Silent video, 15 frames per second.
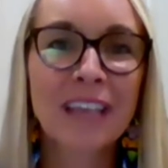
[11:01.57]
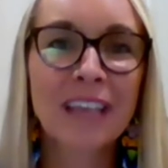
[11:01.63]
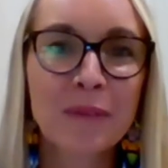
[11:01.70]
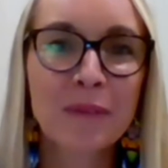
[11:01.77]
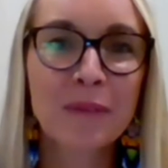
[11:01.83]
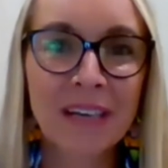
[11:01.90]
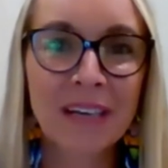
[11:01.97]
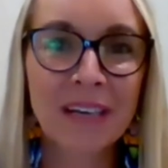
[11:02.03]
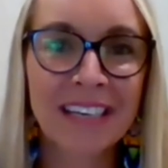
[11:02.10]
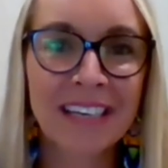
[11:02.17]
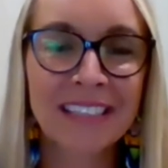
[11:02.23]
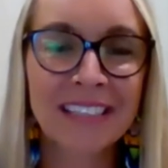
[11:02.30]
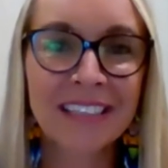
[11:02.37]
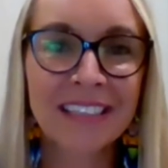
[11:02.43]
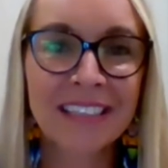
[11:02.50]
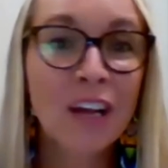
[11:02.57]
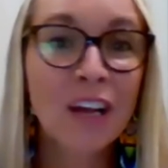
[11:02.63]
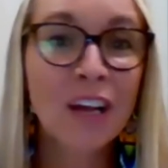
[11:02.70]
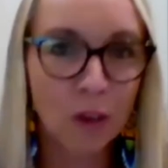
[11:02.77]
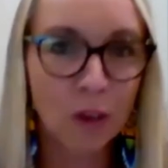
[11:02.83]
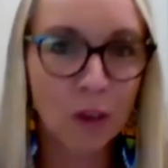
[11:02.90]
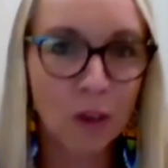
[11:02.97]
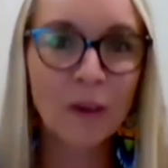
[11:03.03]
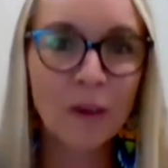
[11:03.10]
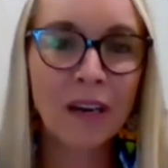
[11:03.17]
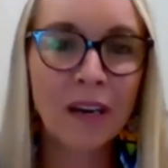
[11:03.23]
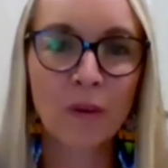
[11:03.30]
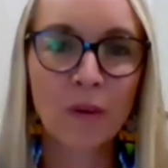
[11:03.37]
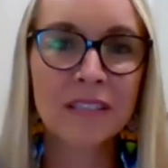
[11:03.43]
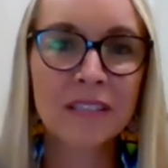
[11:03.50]
gave me what I needed, not what
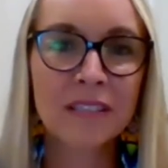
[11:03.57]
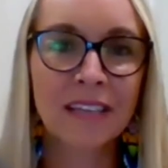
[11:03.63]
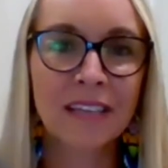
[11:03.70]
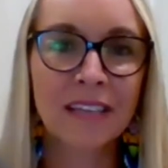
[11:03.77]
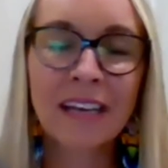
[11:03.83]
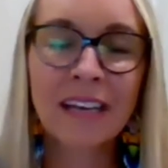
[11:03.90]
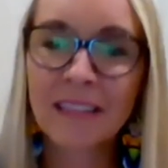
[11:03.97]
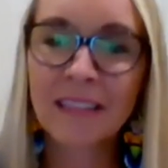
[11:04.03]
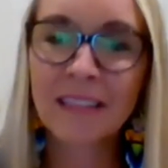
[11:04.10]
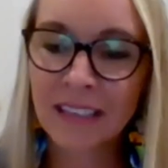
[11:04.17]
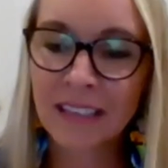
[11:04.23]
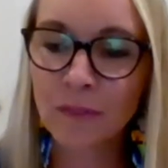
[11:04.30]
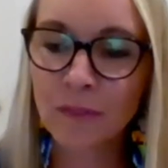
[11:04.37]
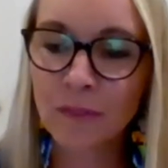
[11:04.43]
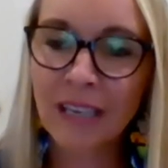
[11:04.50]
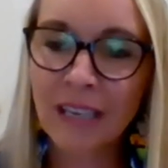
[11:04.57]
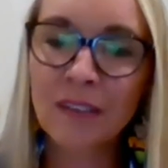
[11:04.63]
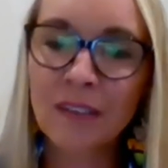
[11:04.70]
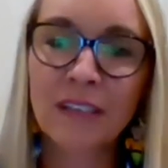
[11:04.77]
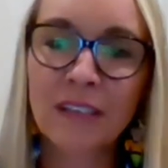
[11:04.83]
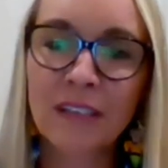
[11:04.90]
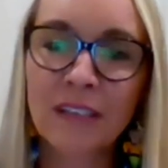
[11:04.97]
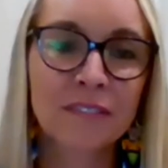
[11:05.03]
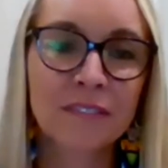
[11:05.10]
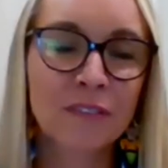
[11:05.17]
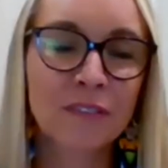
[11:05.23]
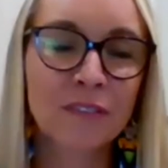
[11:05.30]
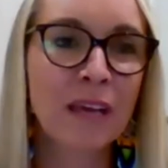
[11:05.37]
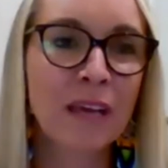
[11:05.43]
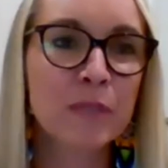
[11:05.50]
I wanted. And I think if we can look at it
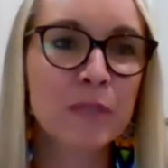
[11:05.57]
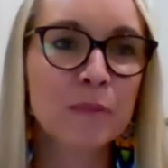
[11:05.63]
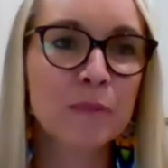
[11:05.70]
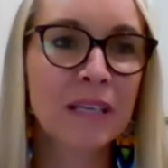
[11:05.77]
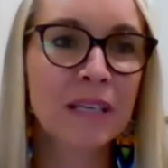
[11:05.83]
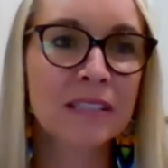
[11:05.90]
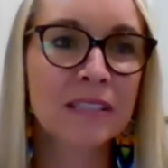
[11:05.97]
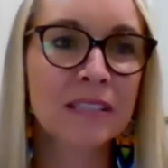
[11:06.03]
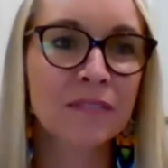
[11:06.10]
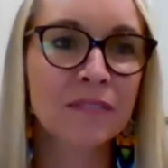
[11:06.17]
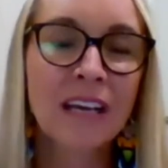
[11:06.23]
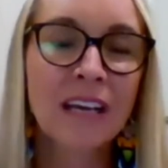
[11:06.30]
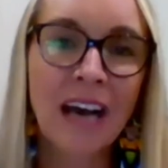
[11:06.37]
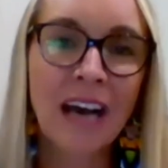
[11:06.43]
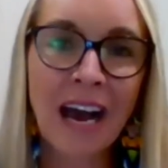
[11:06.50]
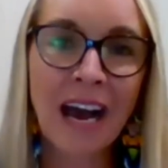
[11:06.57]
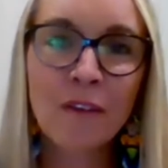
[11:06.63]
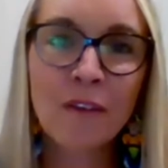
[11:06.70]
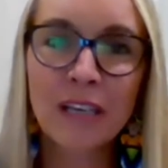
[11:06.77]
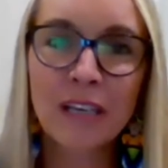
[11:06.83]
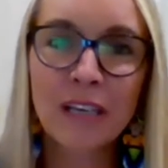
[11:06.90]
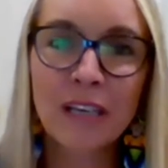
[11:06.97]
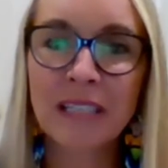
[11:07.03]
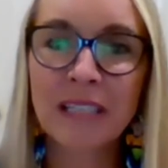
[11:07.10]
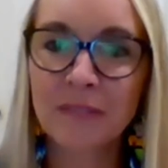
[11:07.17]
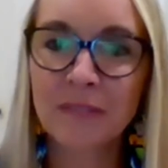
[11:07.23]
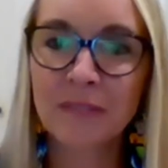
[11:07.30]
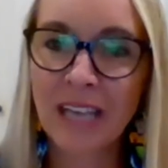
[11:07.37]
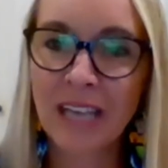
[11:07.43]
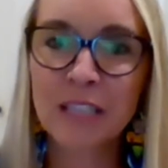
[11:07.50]
from that perspective, I really
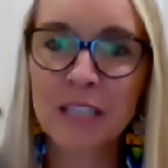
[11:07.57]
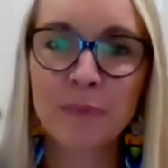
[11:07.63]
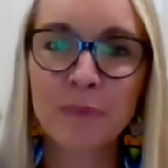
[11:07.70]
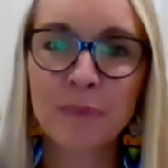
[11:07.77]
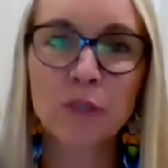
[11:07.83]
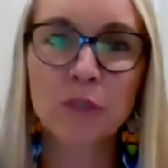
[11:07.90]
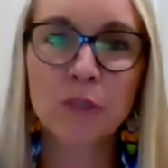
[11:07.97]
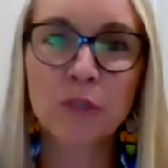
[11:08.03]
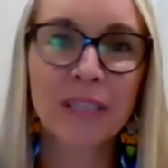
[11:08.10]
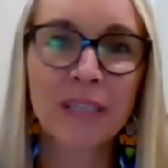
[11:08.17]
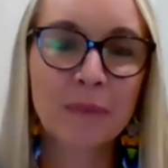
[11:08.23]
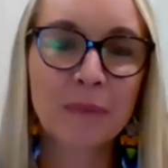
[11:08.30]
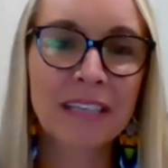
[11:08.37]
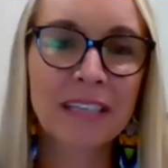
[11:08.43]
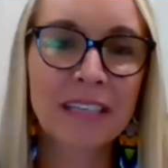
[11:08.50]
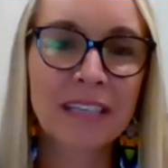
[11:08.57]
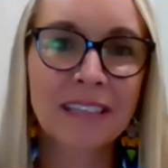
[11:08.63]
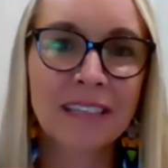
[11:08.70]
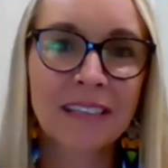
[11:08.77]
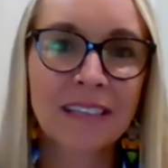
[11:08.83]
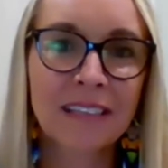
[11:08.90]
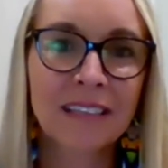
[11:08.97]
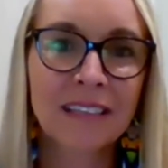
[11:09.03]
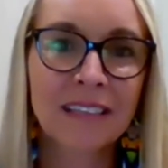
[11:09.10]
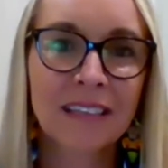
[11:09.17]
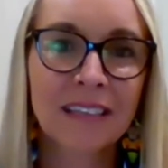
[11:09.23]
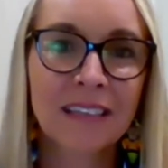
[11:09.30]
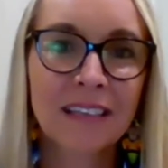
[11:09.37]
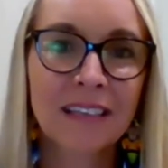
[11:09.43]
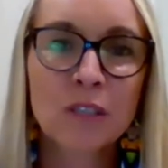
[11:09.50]
believe it has been 20 plenty.
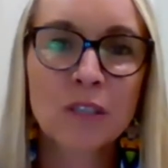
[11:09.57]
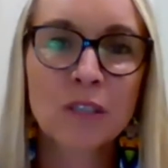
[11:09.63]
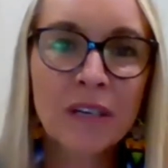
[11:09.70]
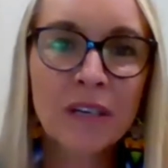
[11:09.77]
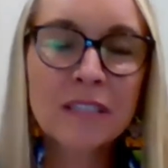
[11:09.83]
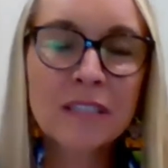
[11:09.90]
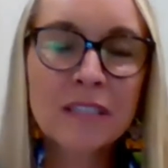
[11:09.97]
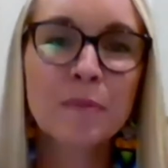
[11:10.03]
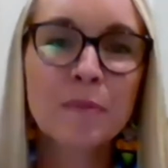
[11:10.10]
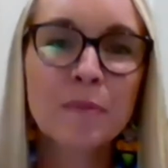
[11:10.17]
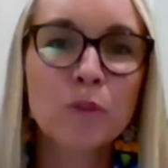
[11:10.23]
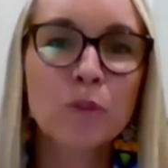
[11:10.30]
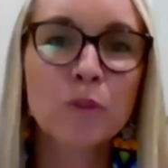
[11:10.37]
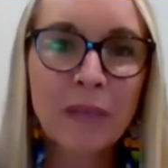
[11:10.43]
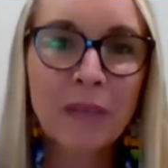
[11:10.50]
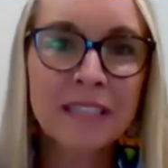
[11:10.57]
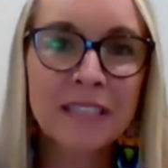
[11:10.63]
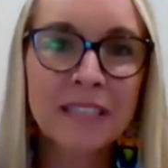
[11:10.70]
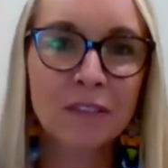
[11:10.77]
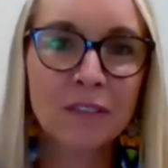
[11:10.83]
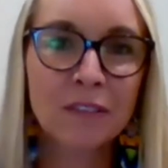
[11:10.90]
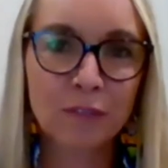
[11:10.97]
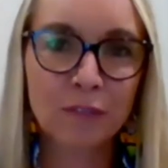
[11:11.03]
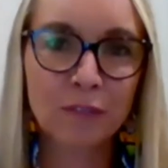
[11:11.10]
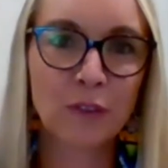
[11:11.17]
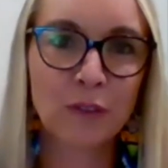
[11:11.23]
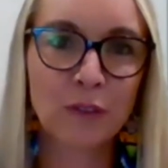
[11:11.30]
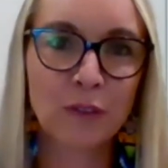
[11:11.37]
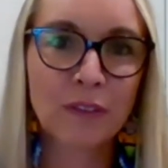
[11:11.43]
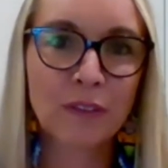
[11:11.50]
So what has it been plenty of for
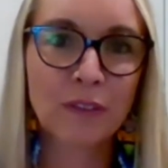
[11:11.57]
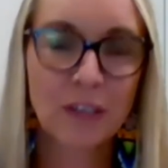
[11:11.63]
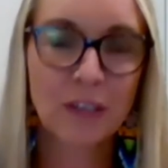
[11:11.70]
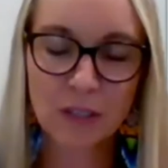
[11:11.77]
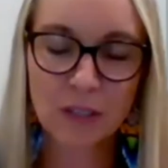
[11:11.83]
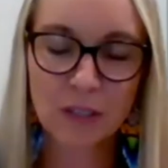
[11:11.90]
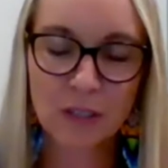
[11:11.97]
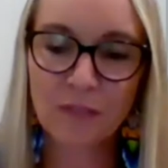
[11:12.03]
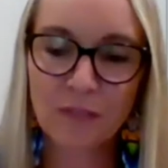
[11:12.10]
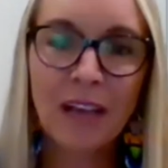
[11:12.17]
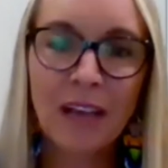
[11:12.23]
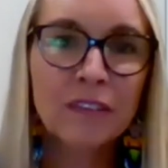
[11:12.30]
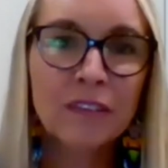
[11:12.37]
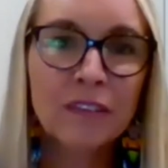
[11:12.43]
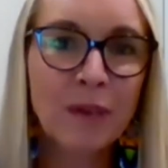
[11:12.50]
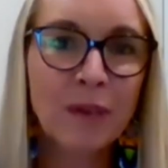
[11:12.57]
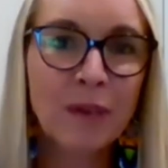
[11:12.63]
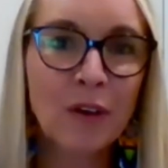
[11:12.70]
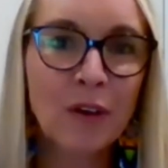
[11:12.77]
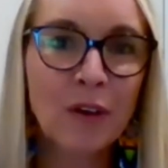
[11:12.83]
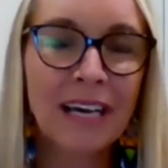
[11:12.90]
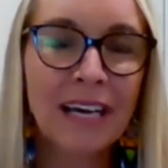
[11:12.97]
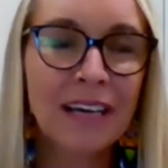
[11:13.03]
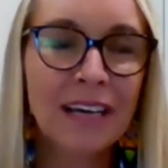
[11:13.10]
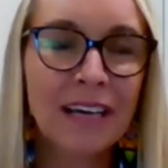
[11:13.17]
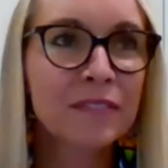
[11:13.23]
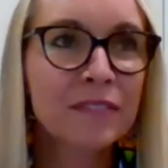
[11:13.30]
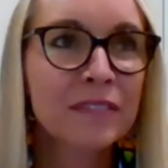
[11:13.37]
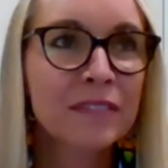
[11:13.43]
you? So if I look in my own life,